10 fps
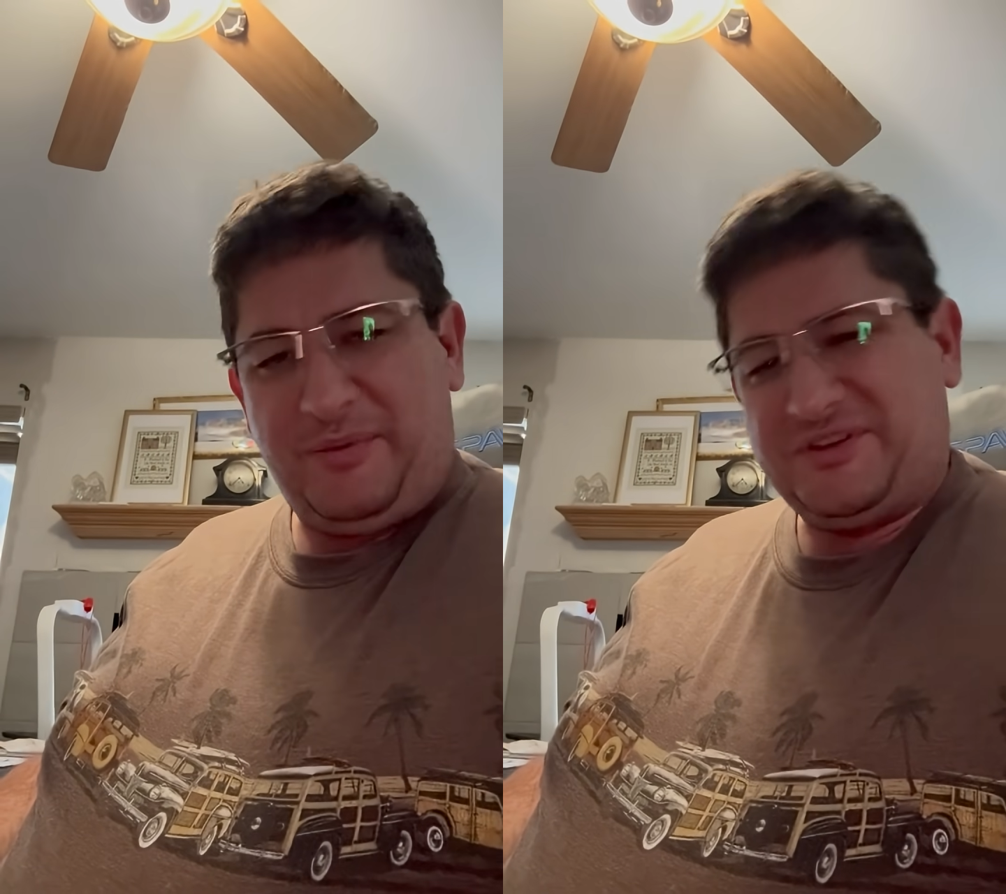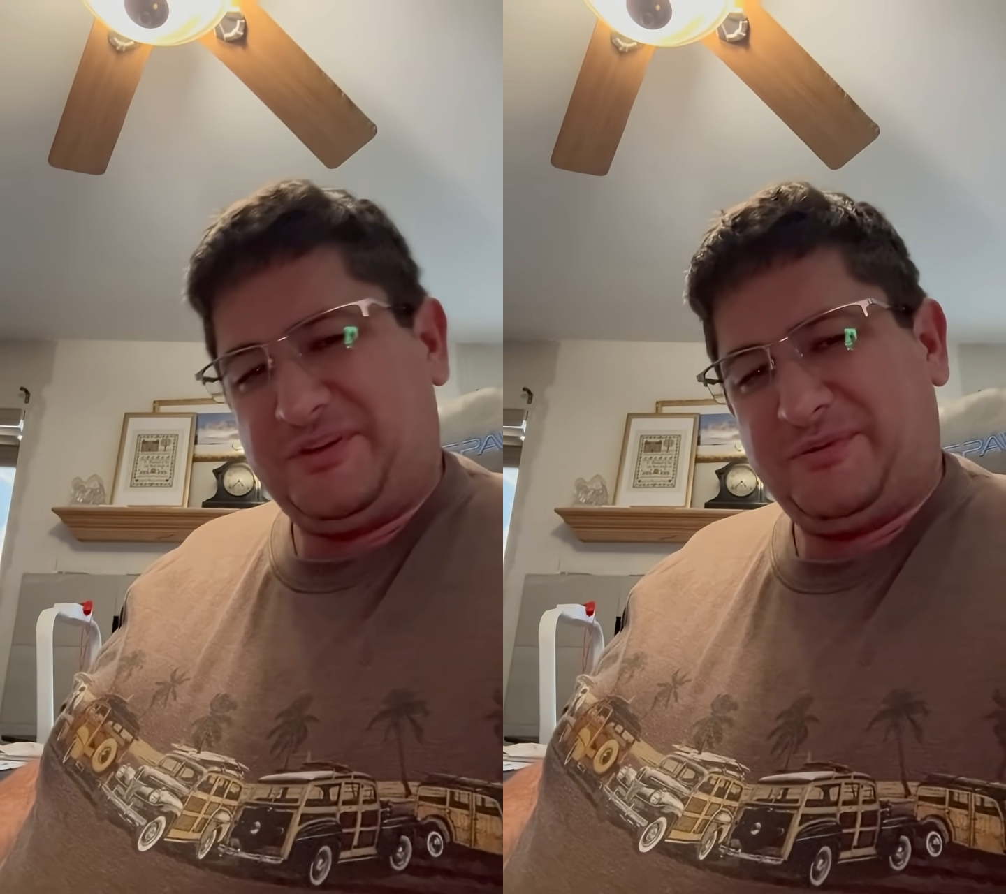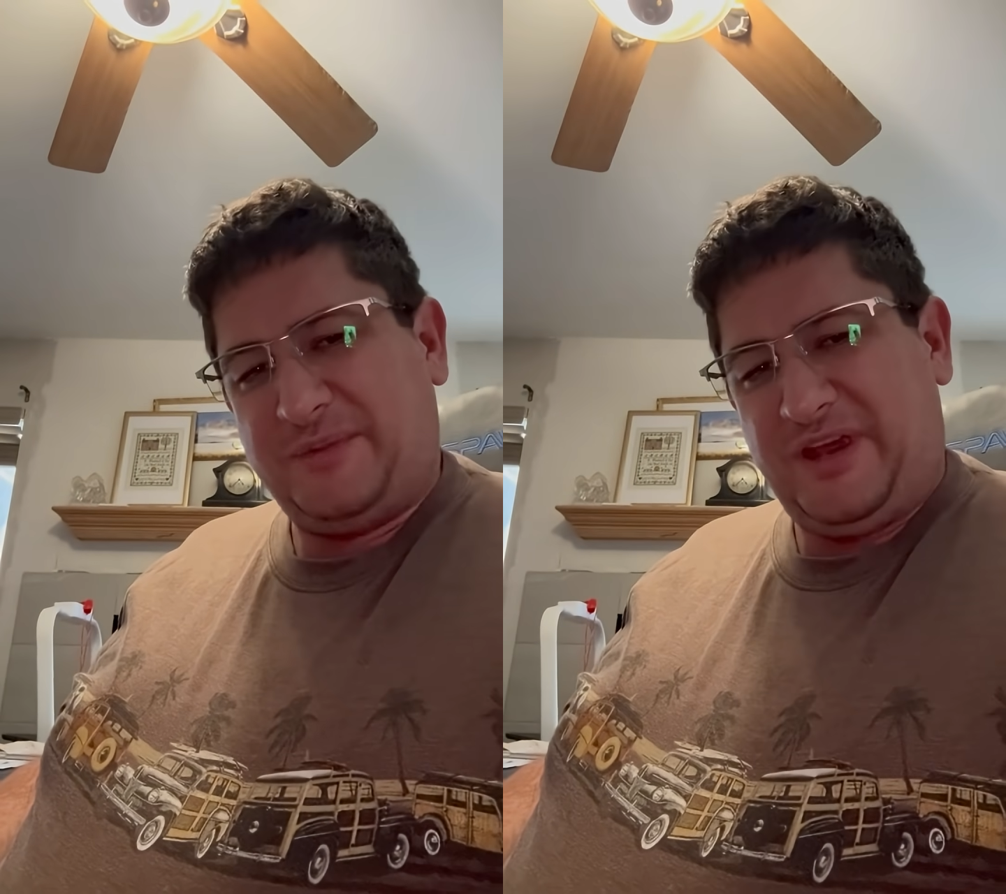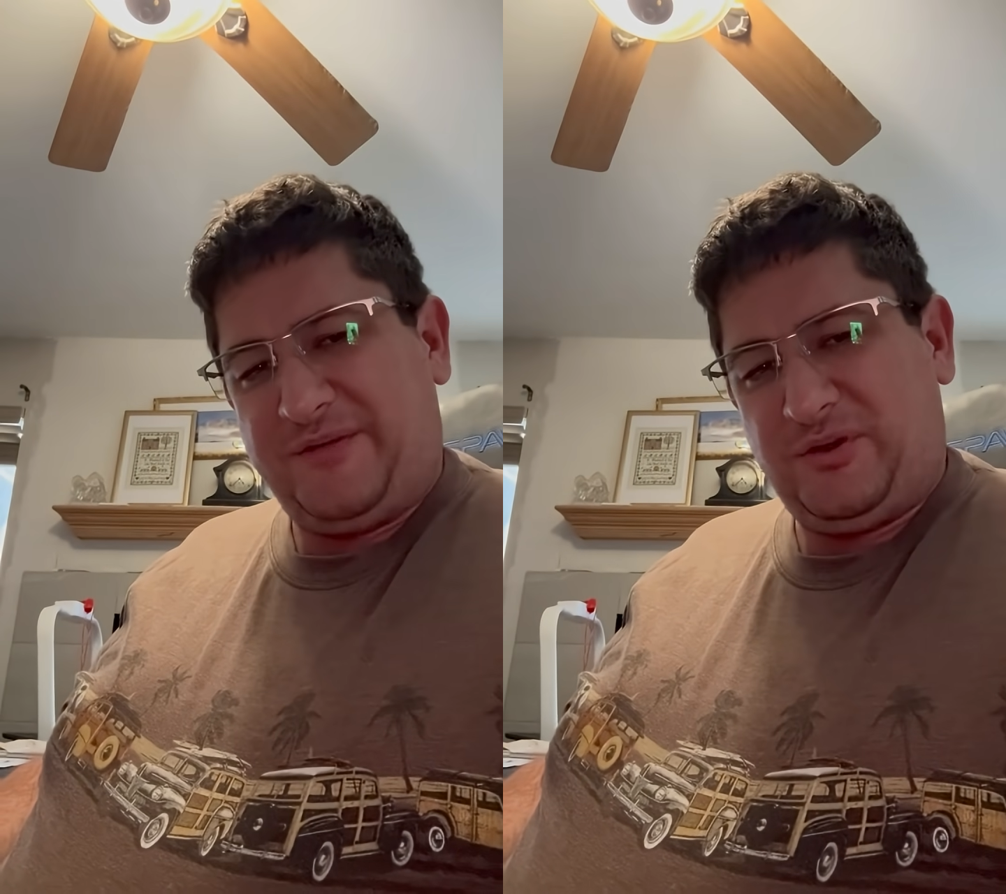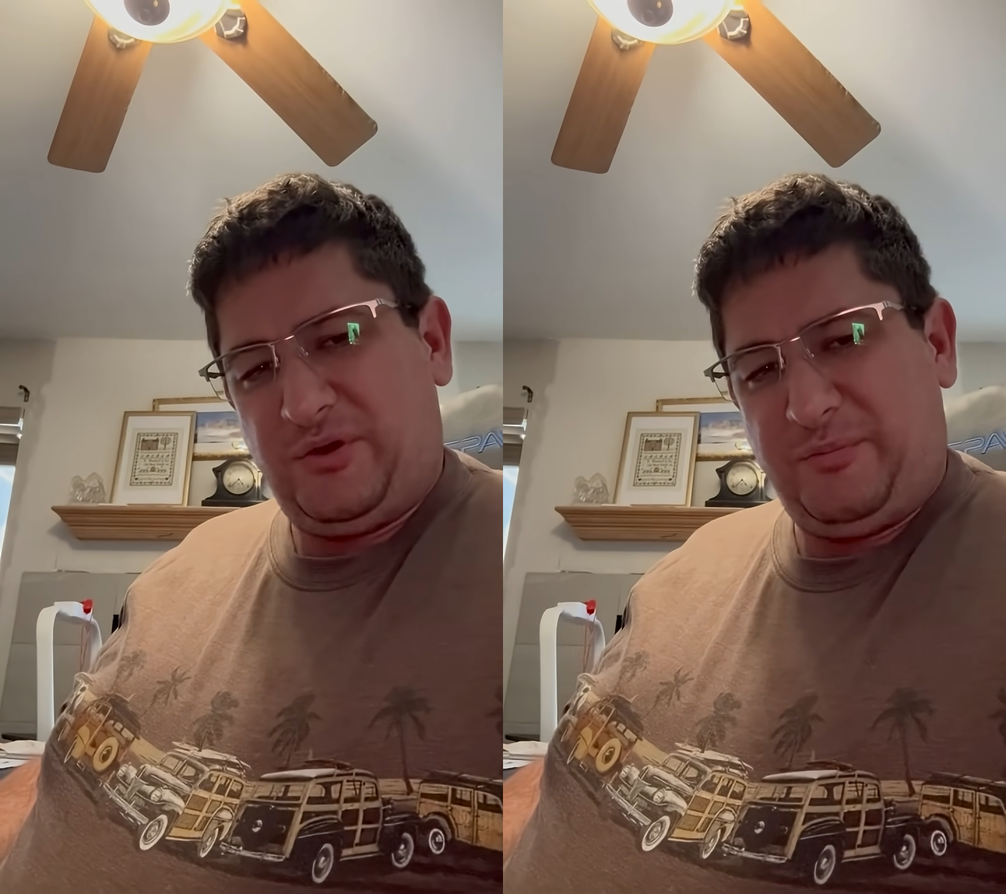but sometimes I
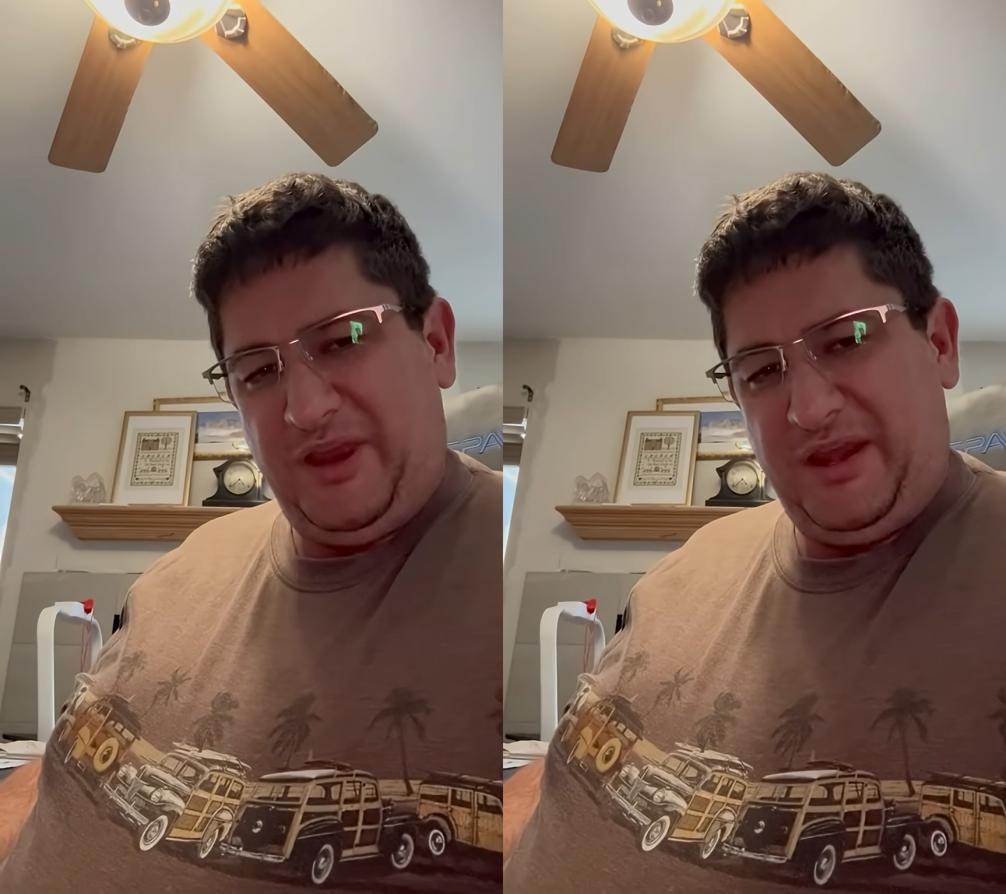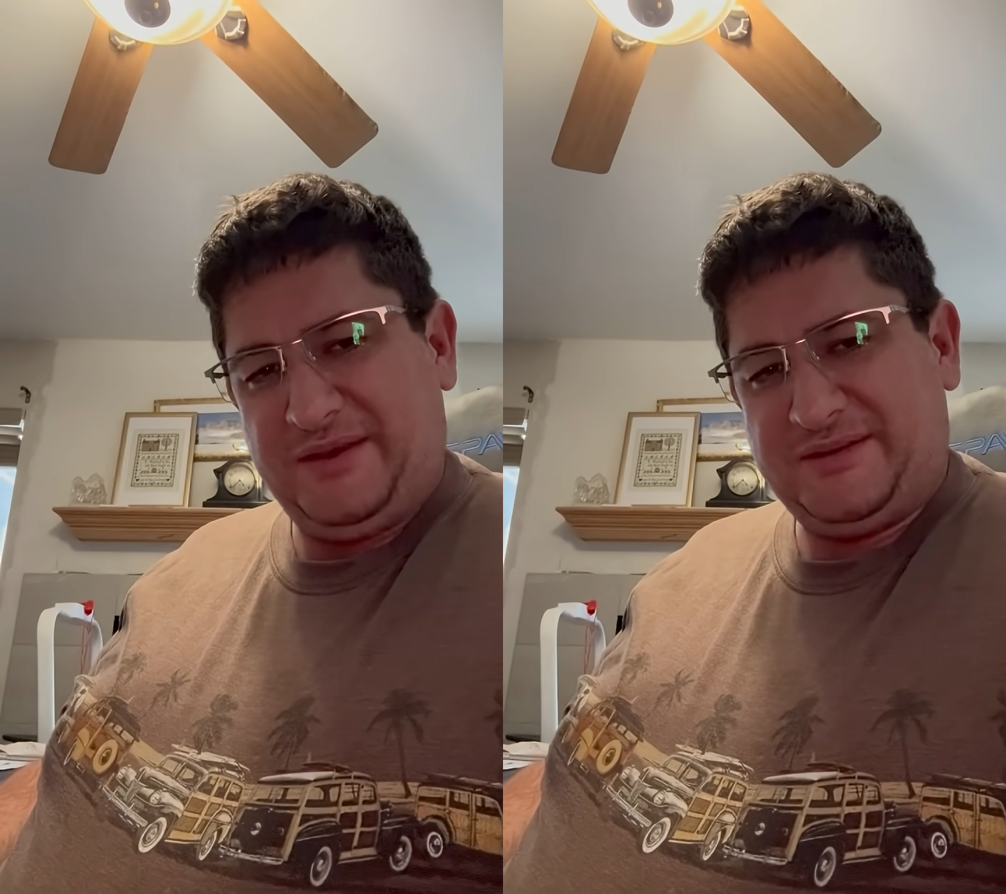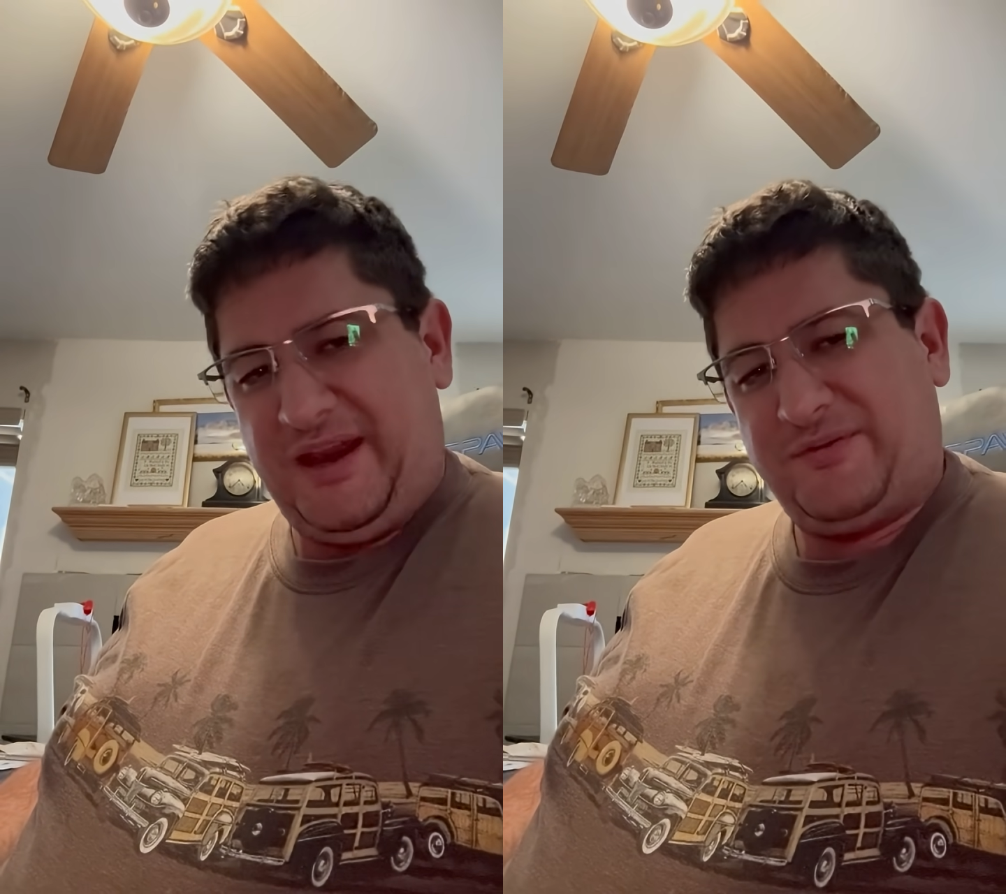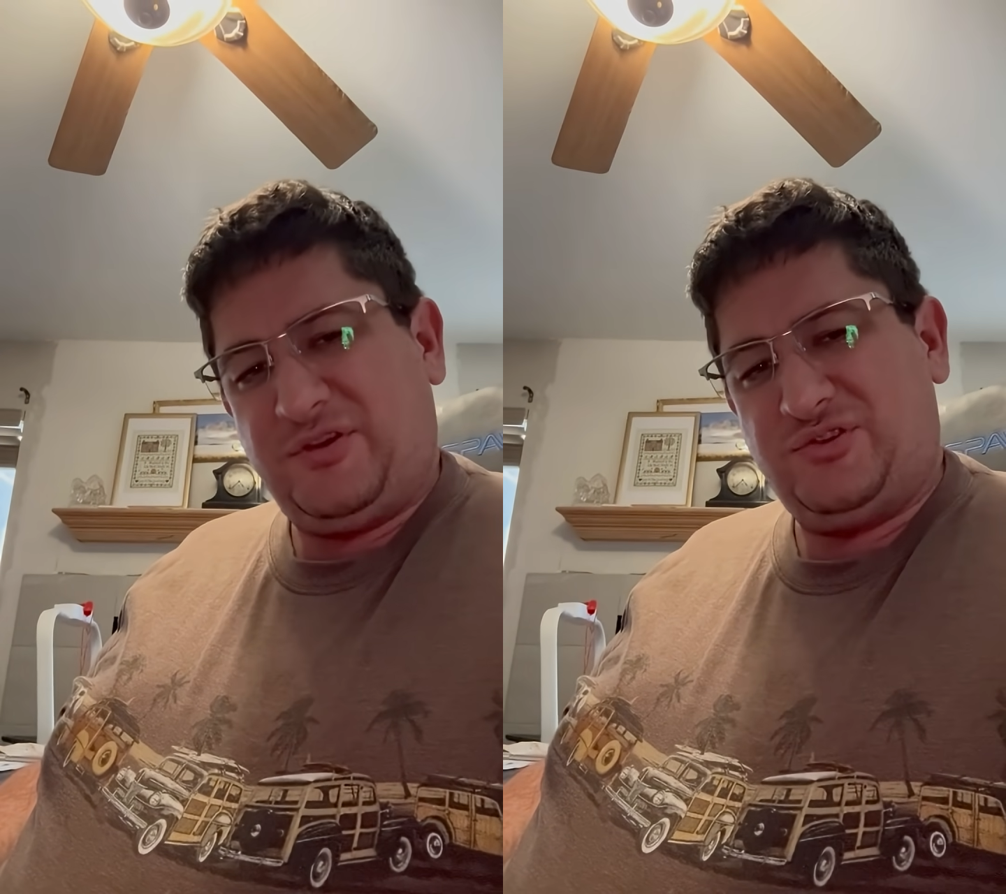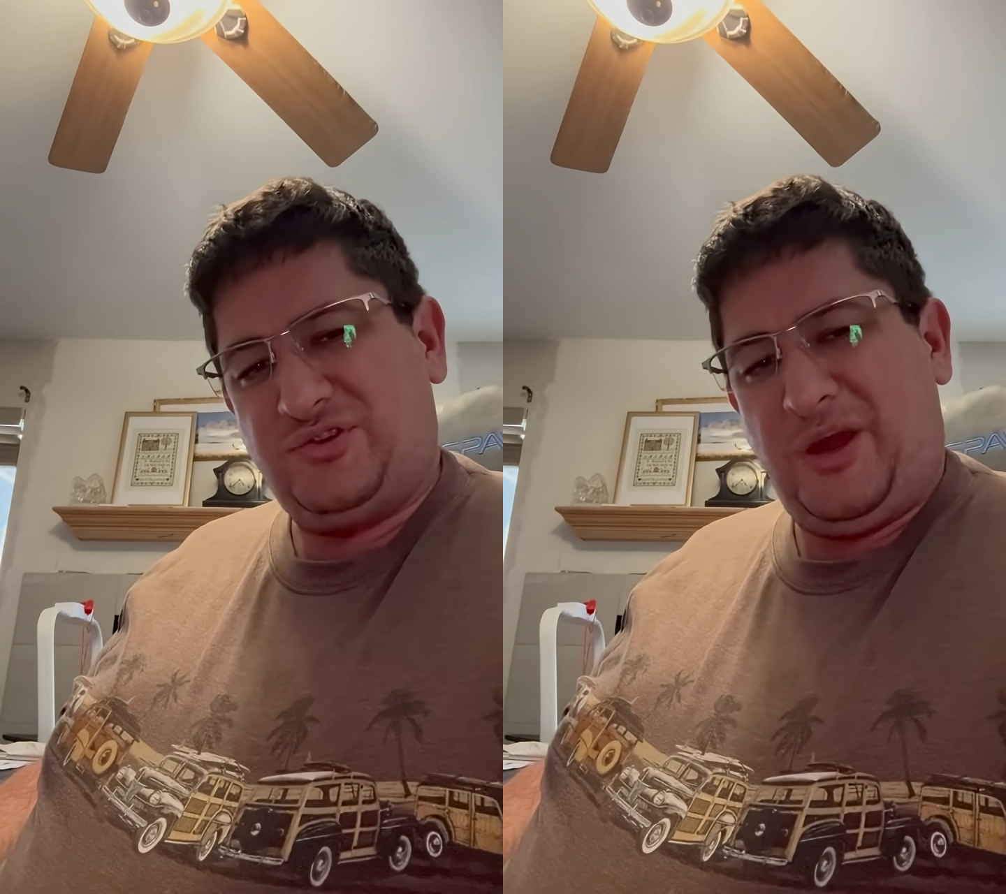have to go to meetings and I have
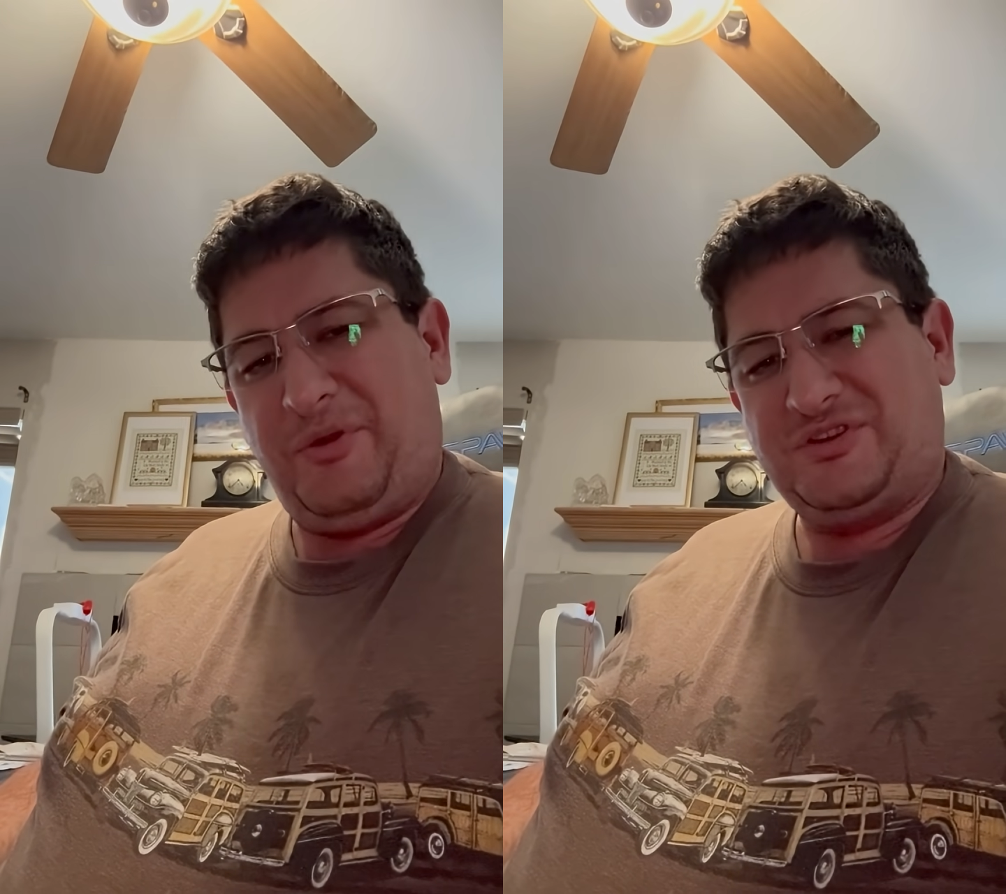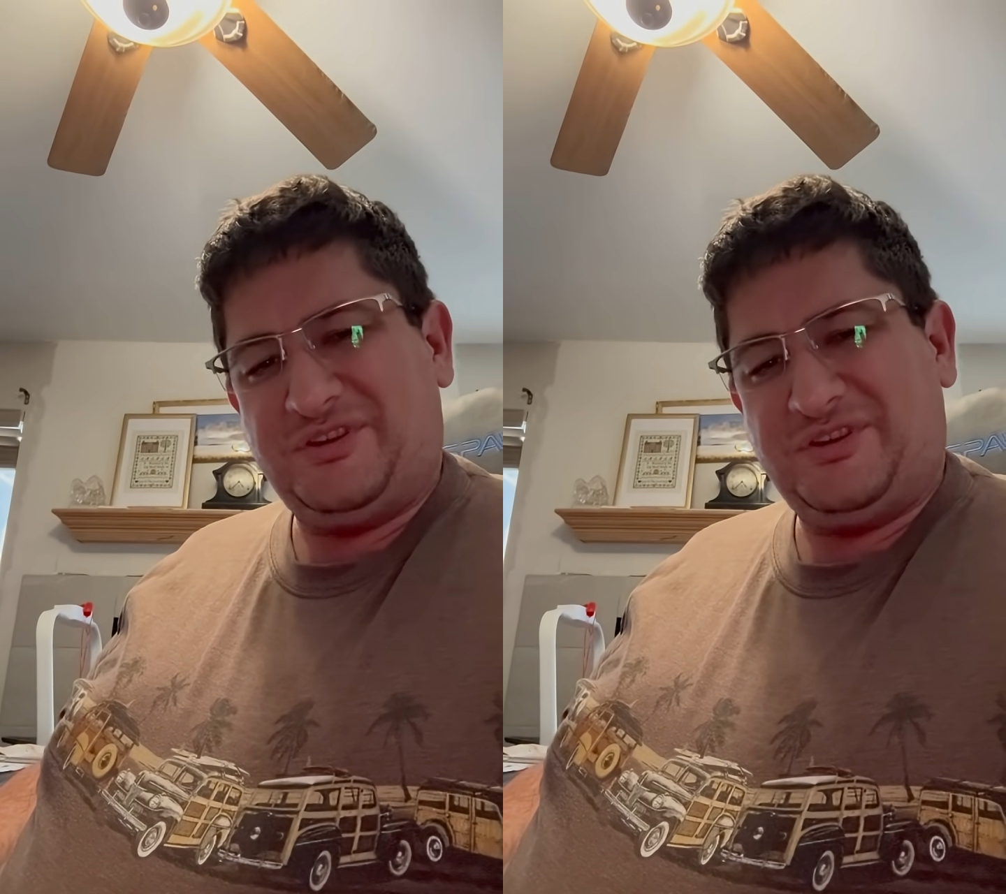to draw a bunch